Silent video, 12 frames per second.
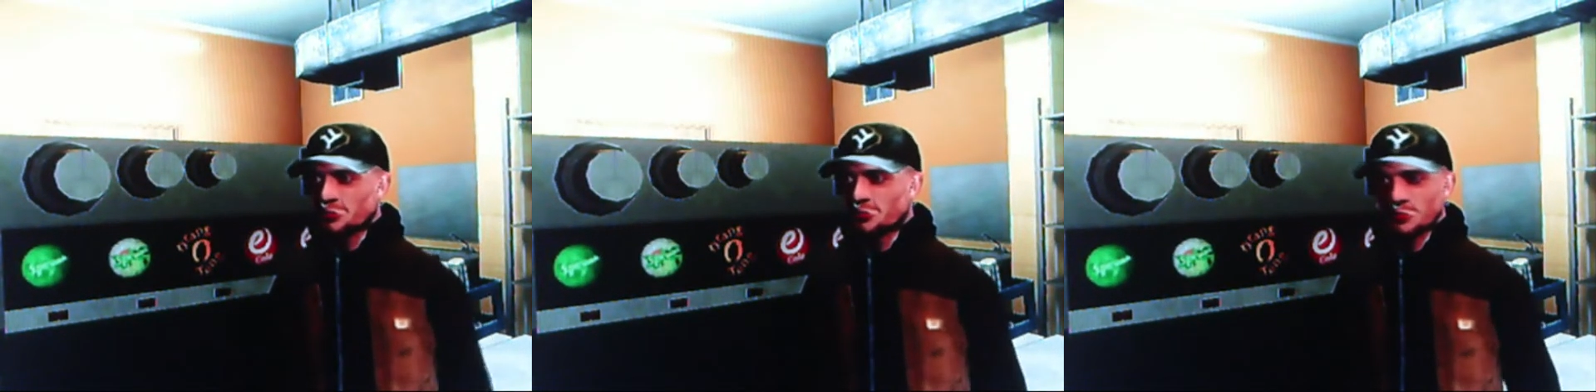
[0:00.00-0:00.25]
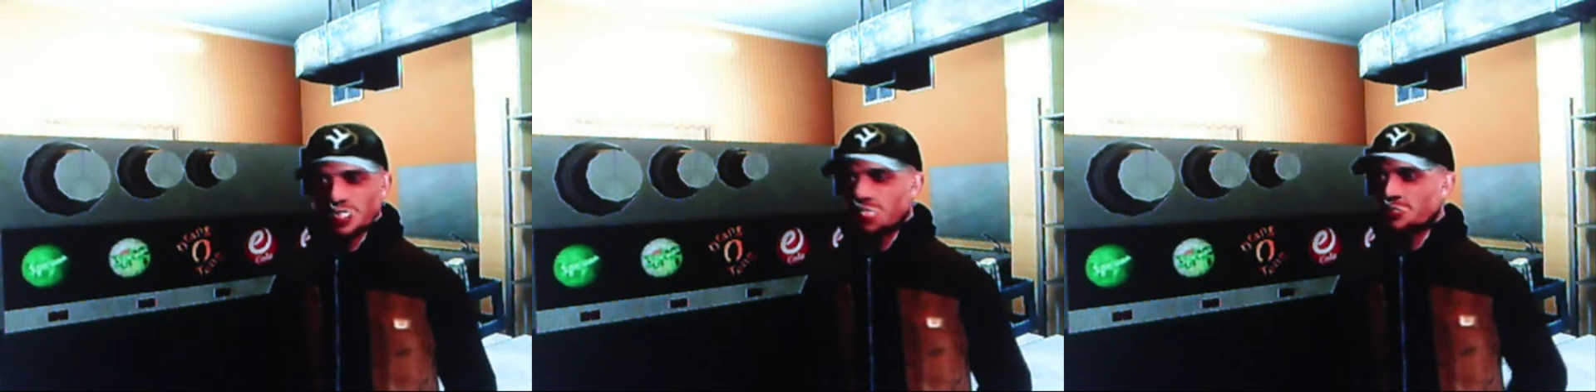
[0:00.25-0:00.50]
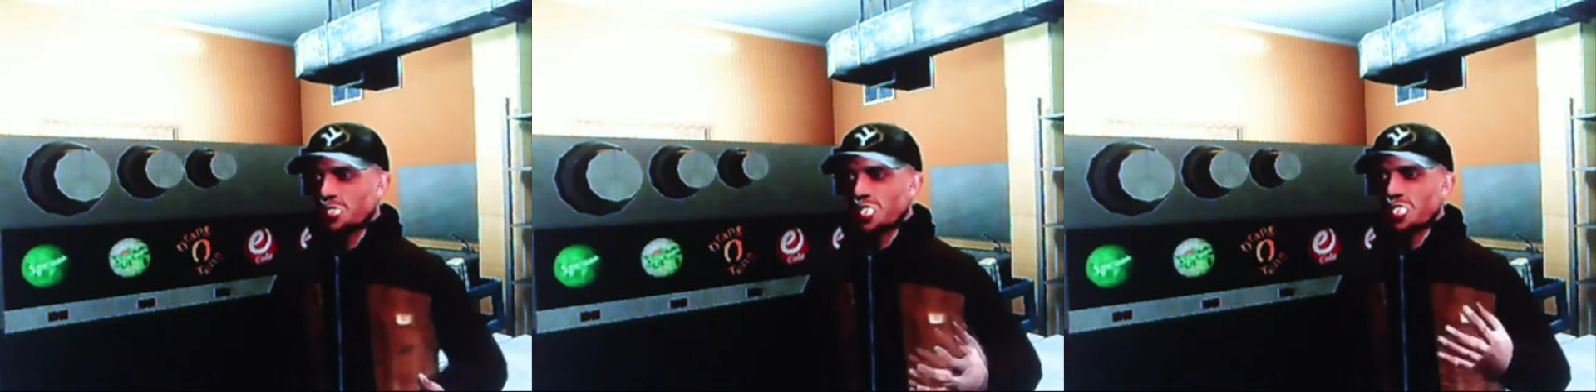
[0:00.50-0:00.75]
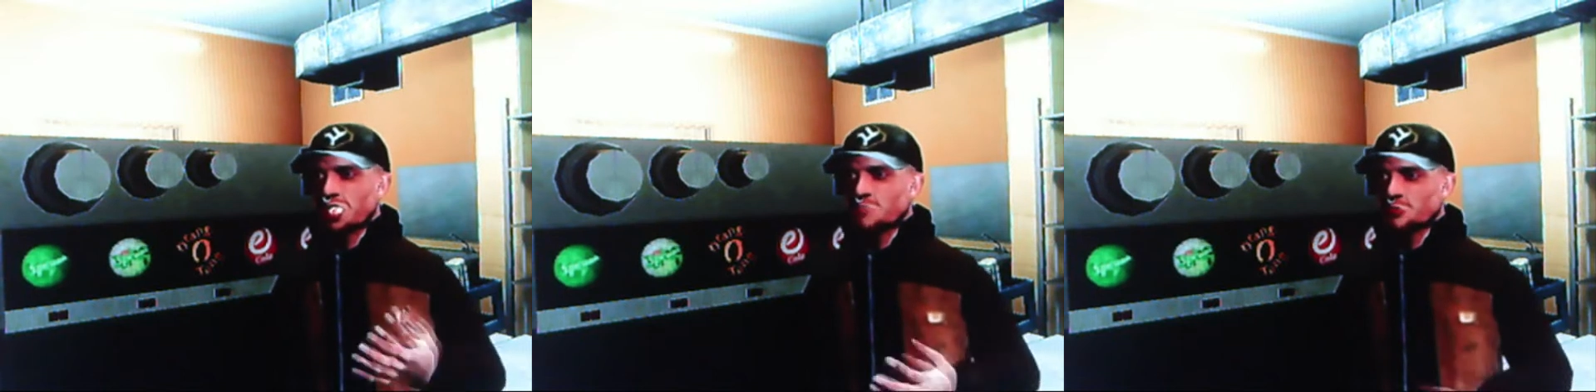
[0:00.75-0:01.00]
When you
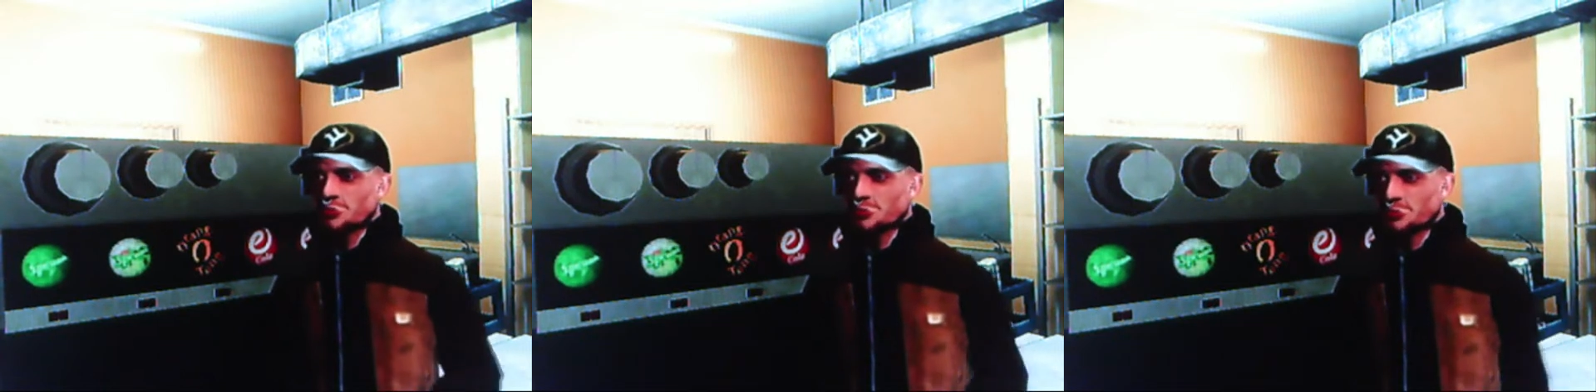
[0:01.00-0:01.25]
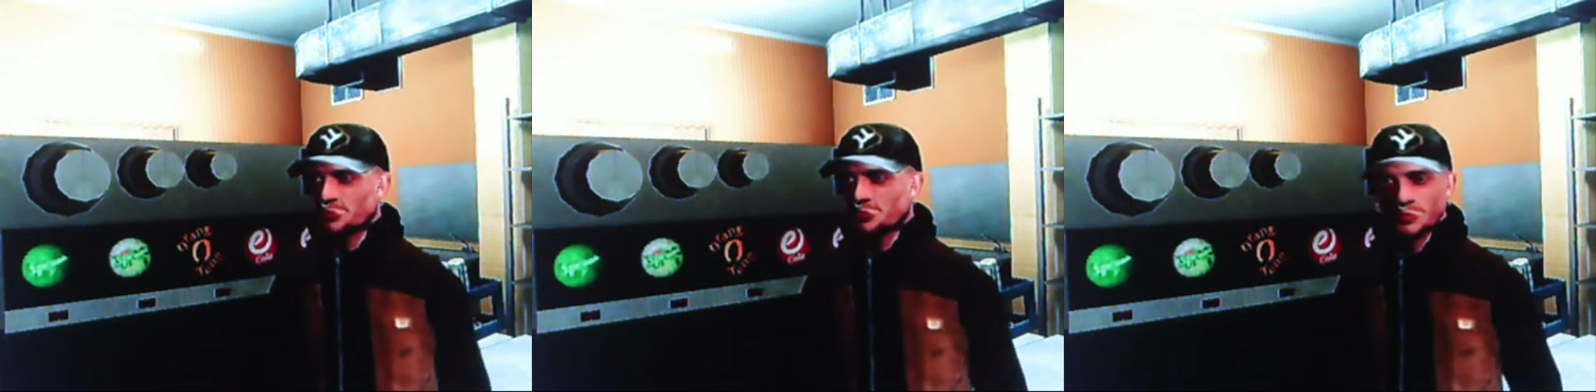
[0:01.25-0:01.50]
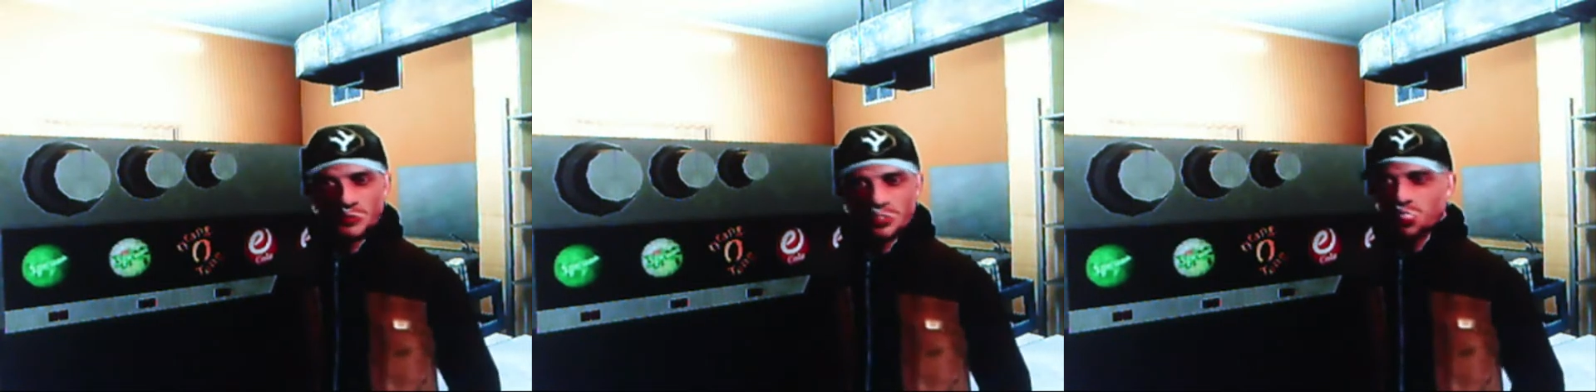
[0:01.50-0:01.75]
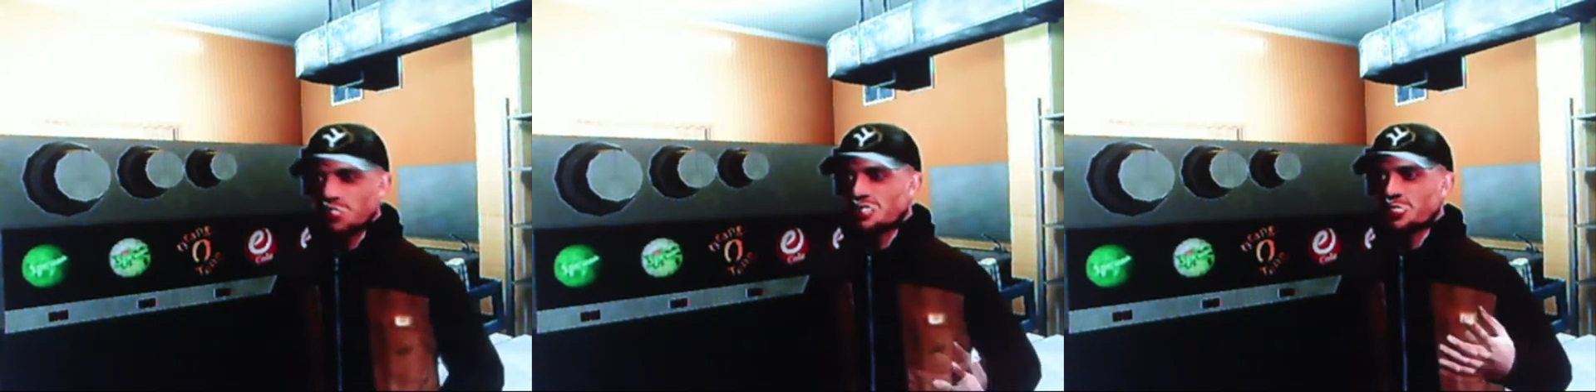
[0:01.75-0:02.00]
smile, it begins
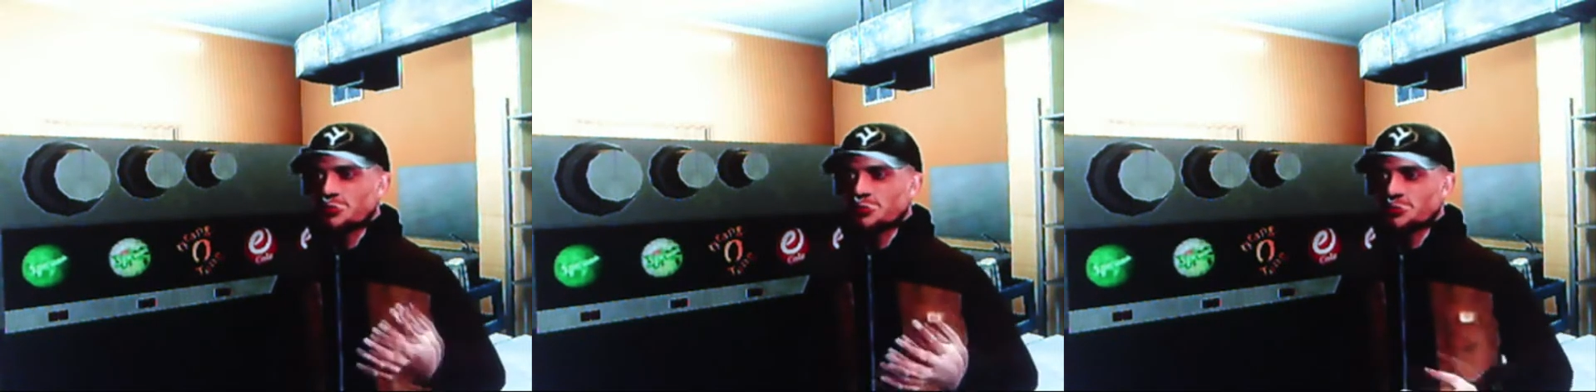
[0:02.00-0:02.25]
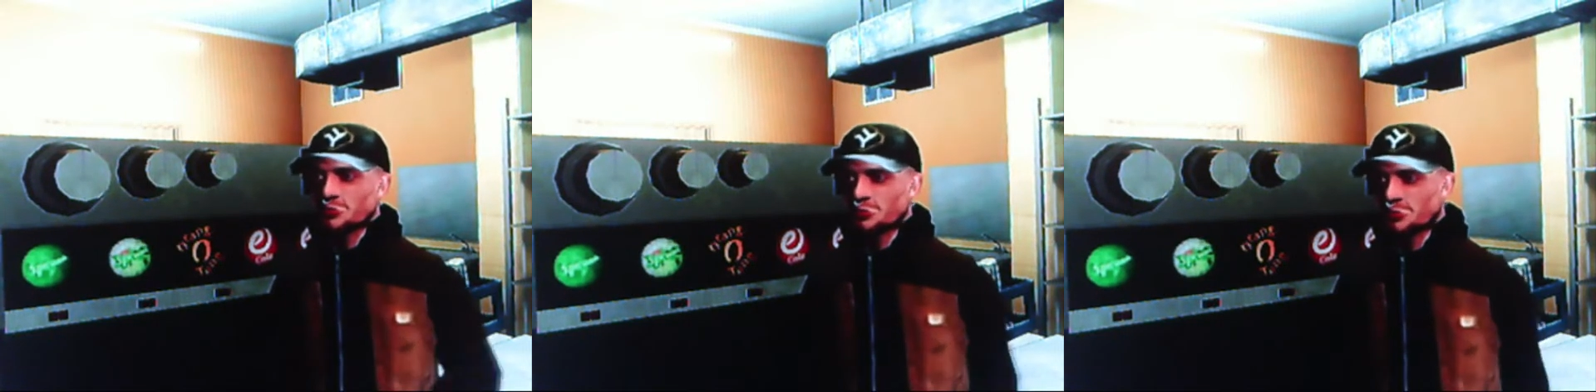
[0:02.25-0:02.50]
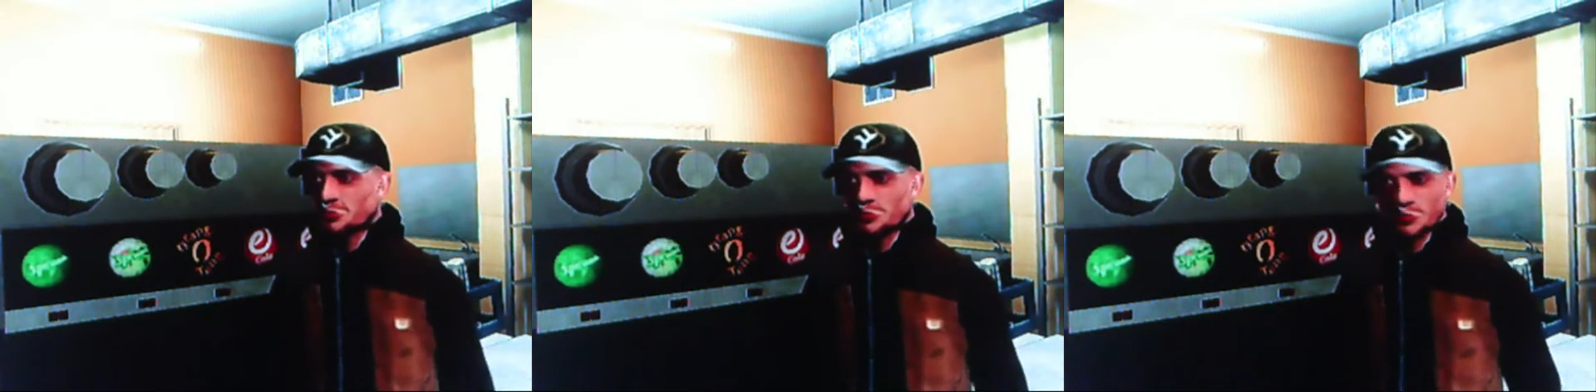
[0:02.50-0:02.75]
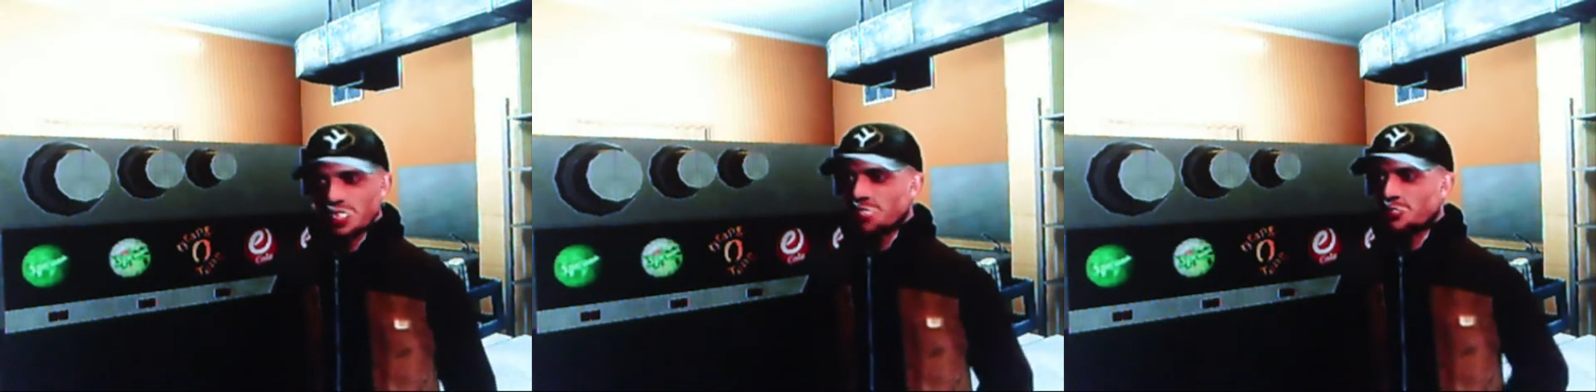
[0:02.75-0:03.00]
the sales
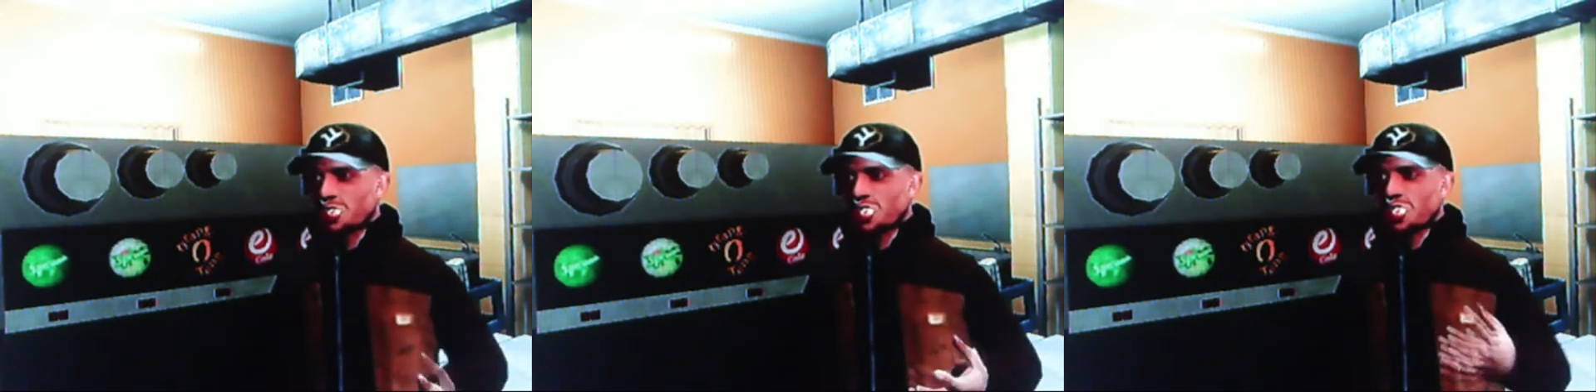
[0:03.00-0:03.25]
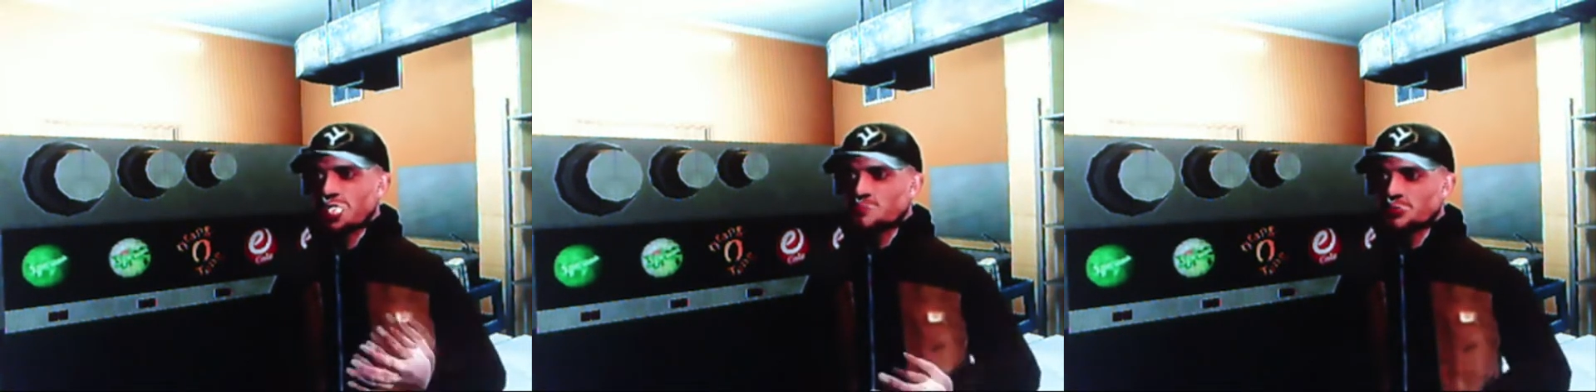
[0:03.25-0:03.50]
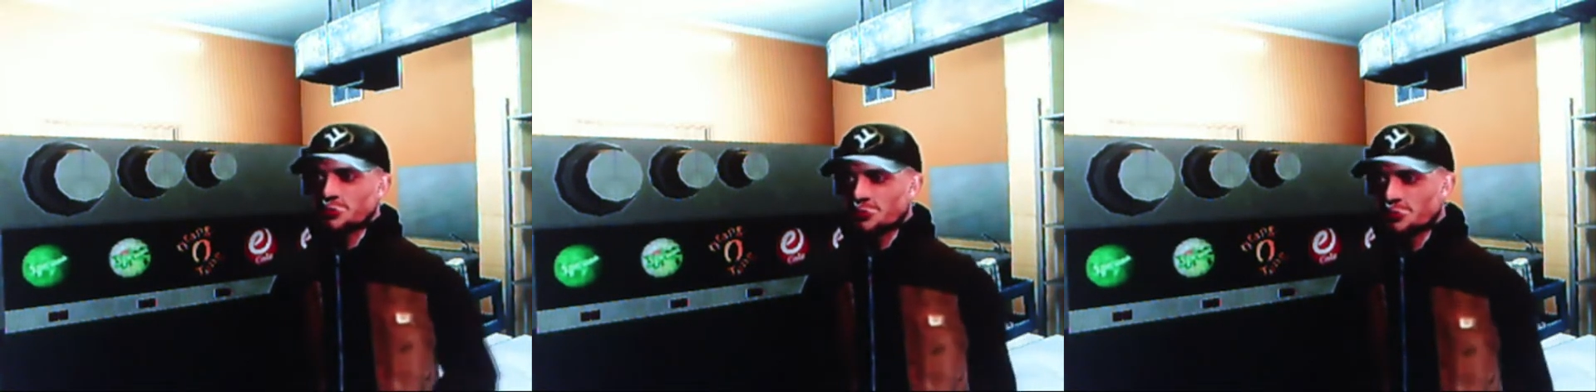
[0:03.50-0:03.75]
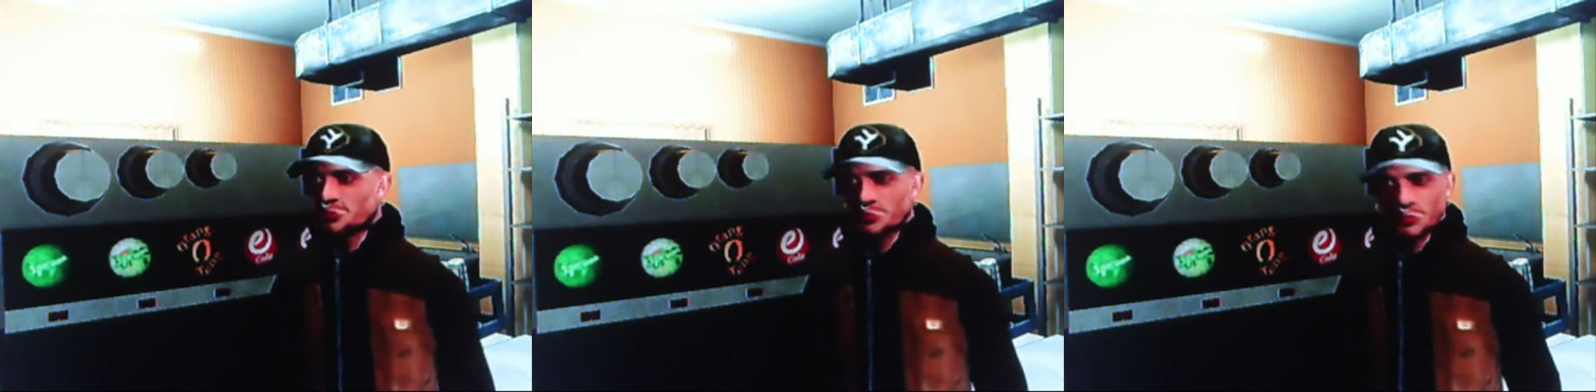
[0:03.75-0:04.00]
transaction in a pleasant way.